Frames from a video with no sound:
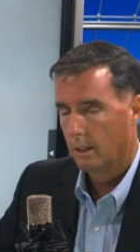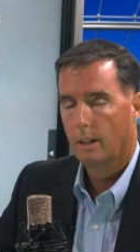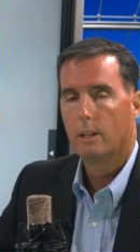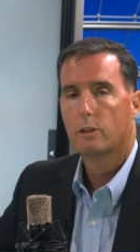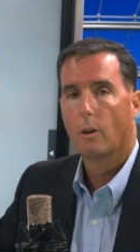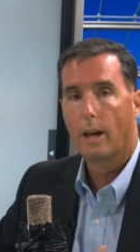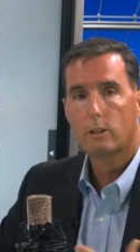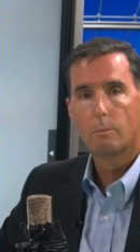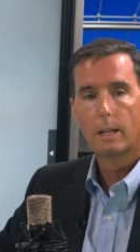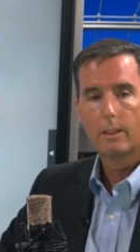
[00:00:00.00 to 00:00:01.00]
And so that's
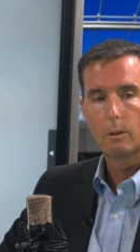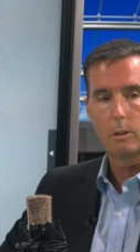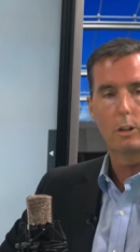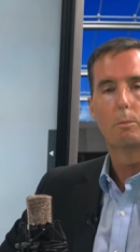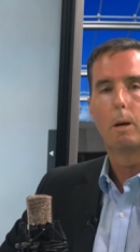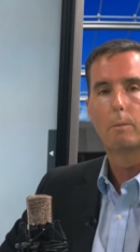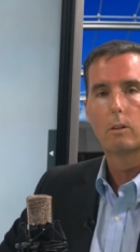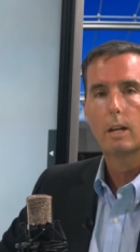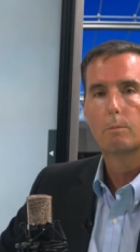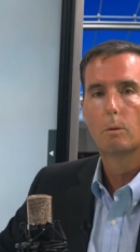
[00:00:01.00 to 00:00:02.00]
the big thing with the Department of
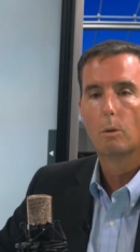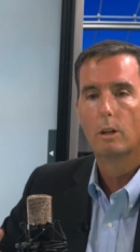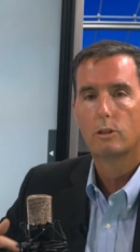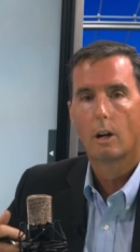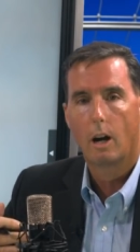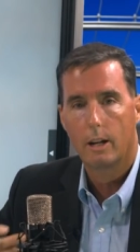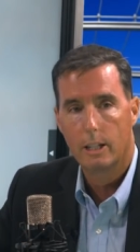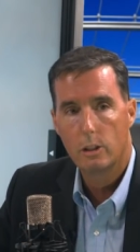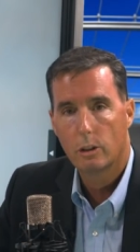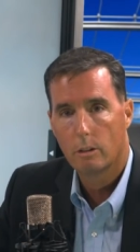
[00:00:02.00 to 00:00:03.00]
Labor was,
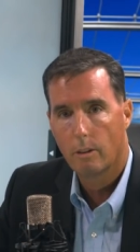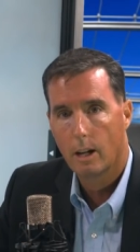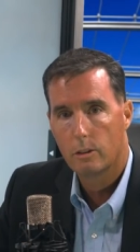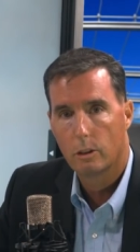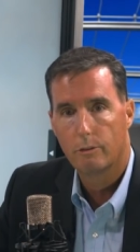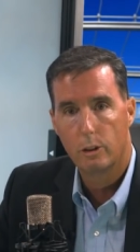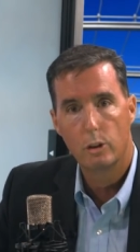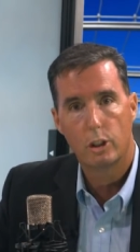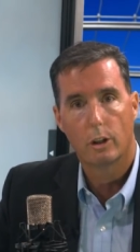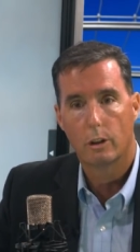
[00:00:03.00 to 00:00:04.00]
is your advisor a
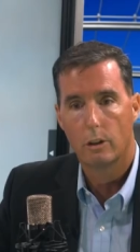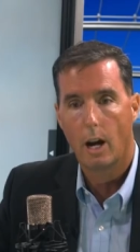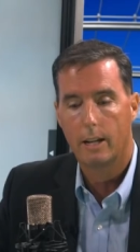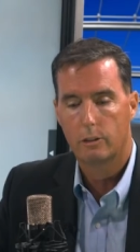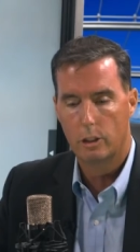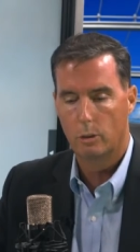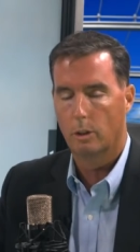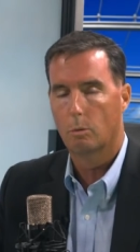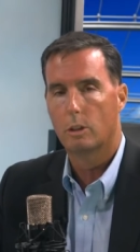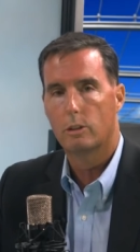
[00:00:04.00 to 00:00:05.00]
fiduciary or not? Is he
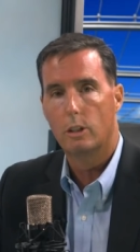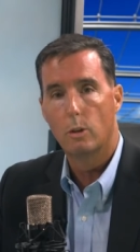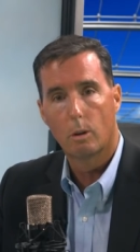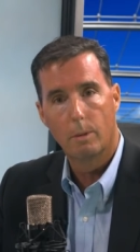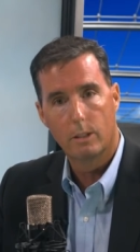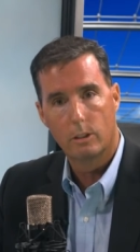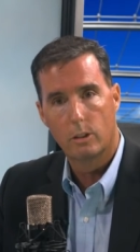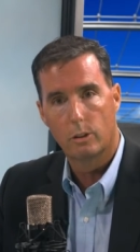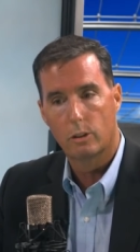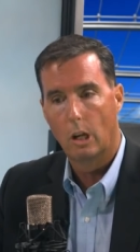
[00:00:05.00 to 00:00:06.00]
doing what's in your best
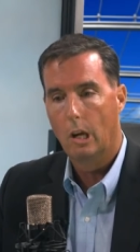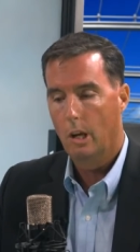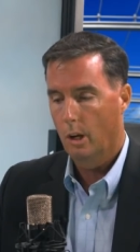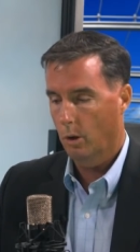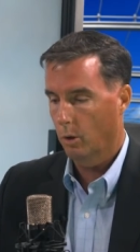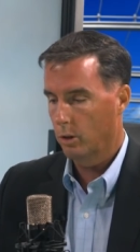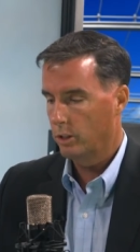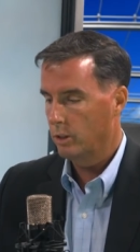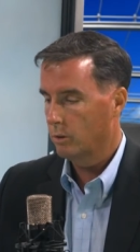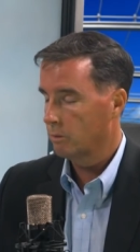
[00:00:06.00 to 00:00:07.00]
interest or is
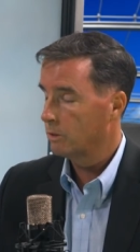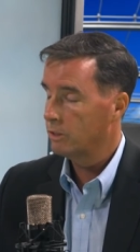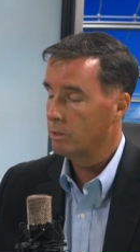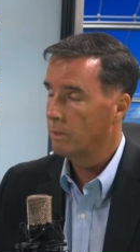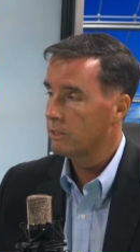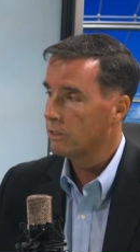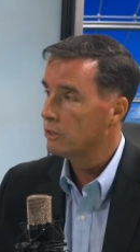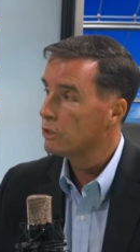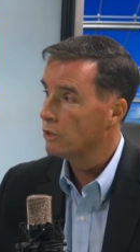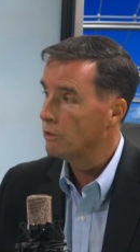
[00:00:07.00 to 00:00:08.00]
he doing what's in the best interest